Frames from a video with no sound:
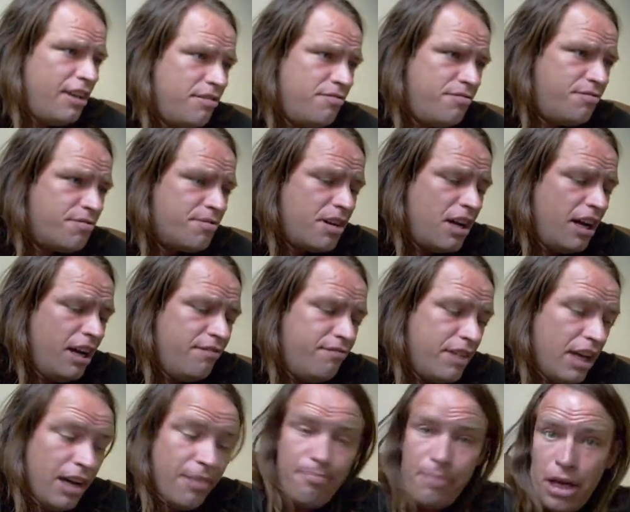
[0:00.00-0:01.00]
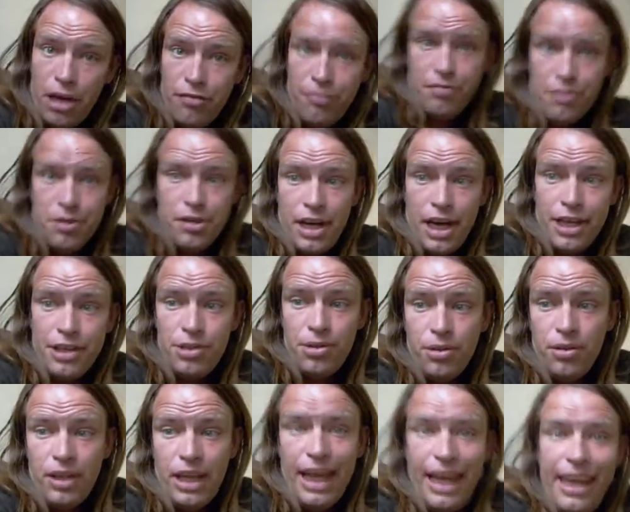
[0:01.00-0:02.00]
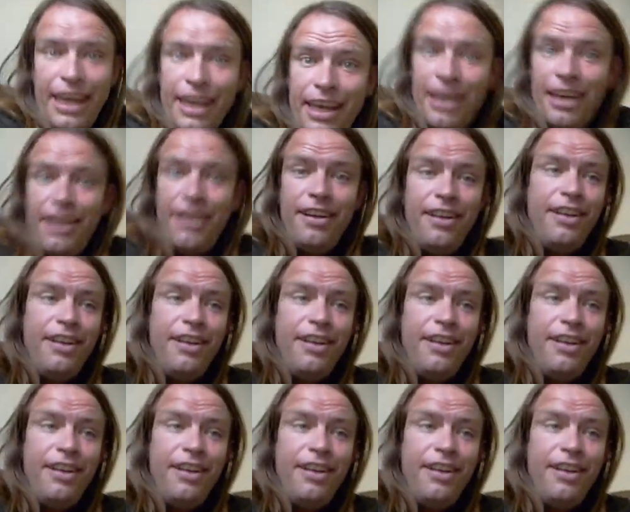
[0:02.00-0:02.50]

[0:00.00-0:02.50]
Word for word: a have not met a fruit I don't like.